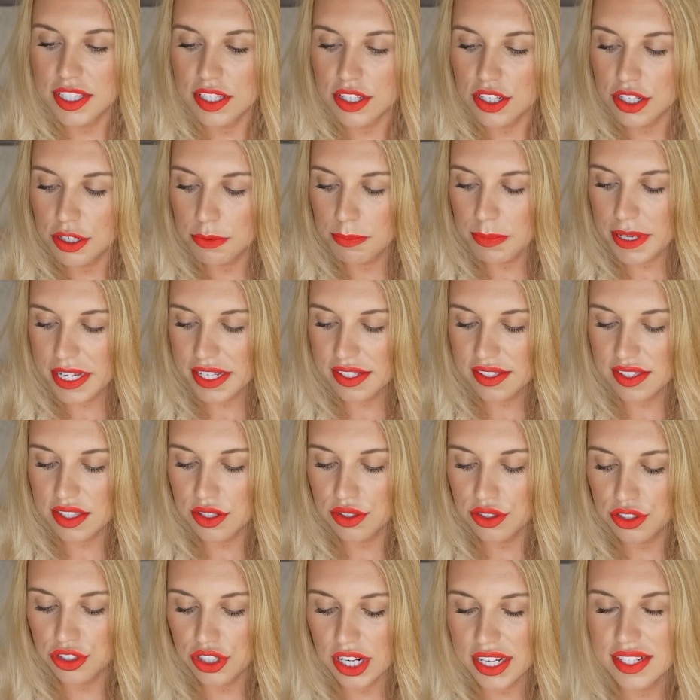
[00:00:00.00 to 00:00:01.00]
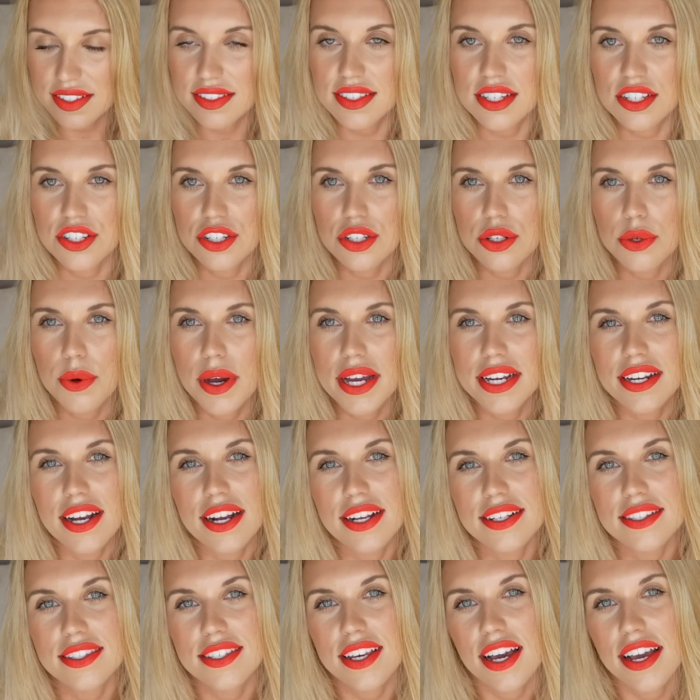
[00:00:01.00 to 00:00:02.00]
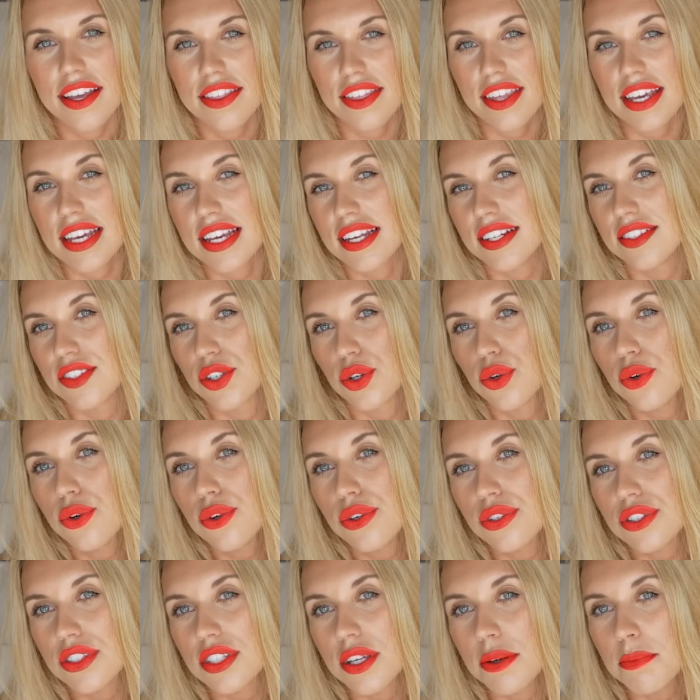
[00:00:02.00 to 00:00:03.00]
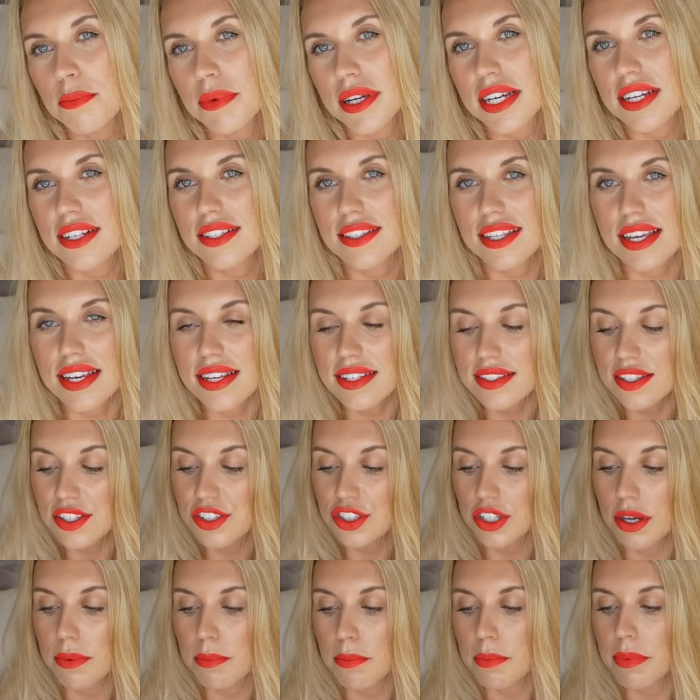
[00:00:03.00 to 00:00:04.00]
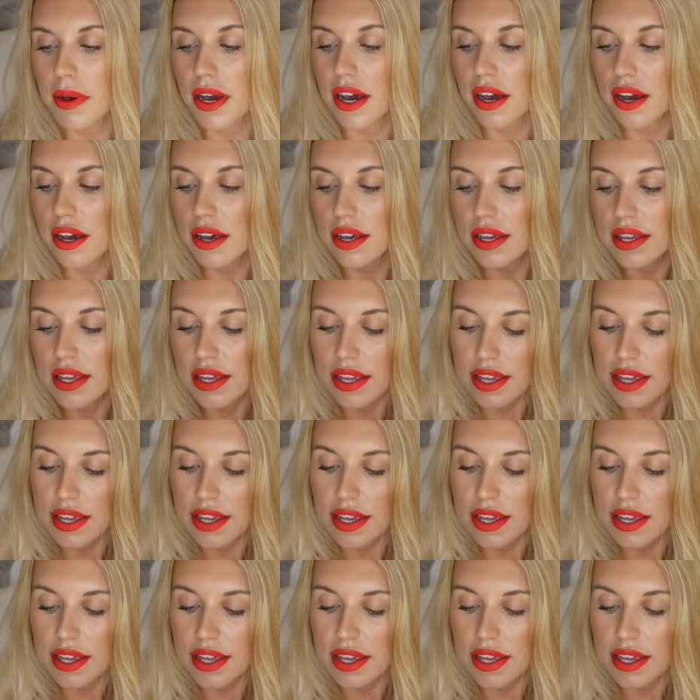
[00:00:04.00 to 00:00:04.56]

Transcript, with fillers: is a good piece that will transition quite nicely I think into autumn because it is a jumper.